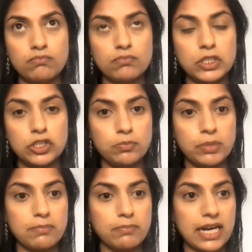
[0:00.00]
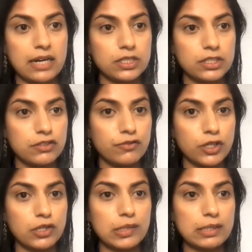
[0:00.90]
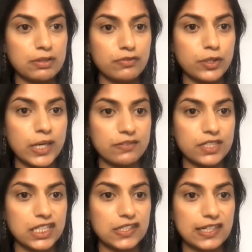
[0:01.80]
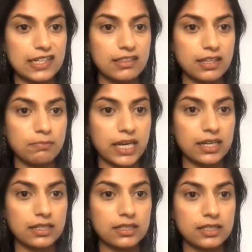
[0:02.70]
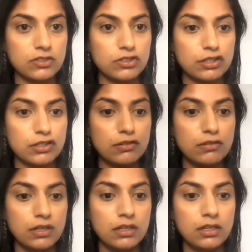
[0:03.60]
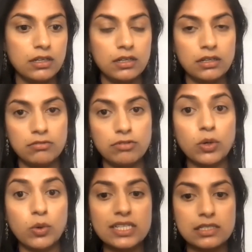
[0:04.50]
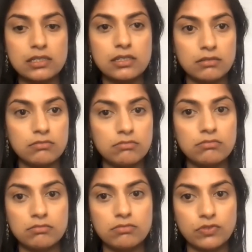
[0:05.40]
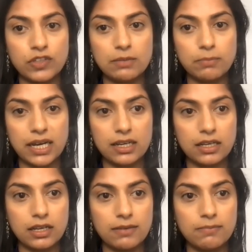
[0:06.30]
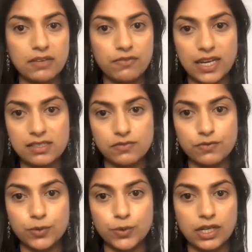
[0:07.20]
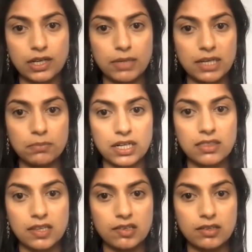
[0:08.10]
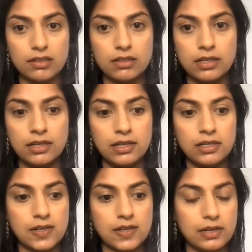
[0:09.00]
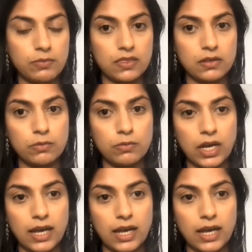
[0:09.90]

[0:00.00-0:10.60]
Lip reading: you should be empowered to follow up if you haven't heard anything back and to request feedback if that isn't forthcoming. But I think certainly with the